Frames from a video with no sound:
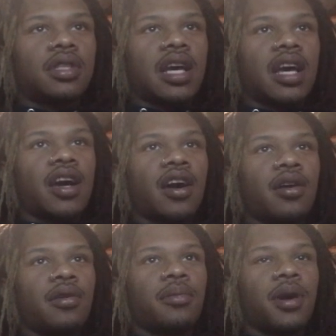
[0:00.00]

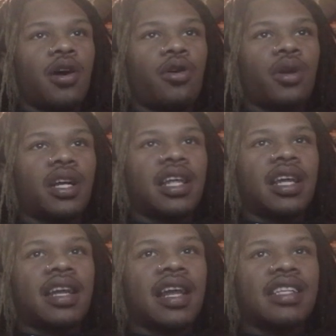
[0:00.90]
I don't want to get
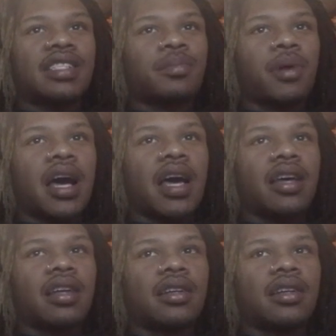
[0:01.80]
in that spot.